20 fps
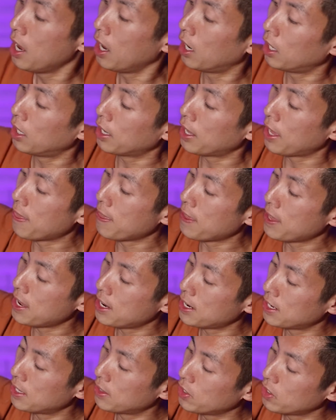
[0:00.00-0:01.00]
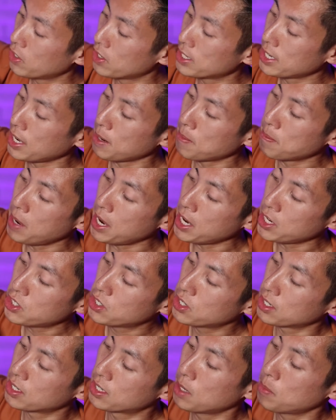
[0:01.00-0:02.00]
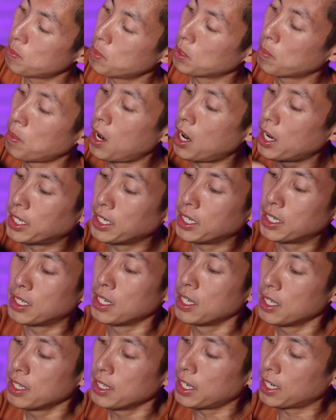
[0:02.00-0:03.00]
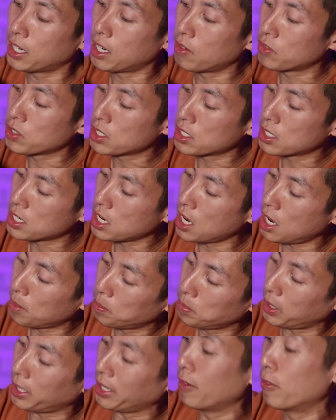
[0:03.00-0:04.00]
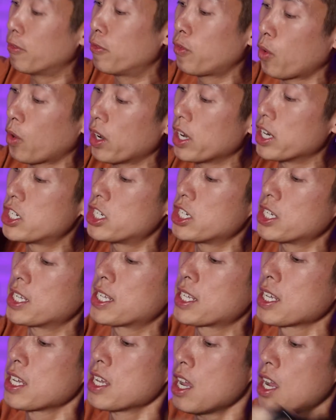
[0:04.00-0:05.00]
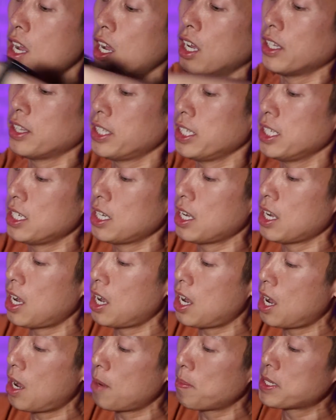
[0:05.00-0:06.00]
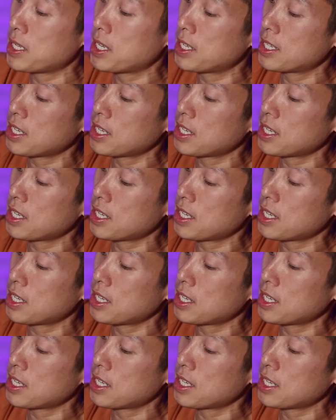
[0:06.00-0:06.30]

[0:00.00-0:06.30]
And then there is a mesh zippered pocket that covers the top like 4 inches on the opposite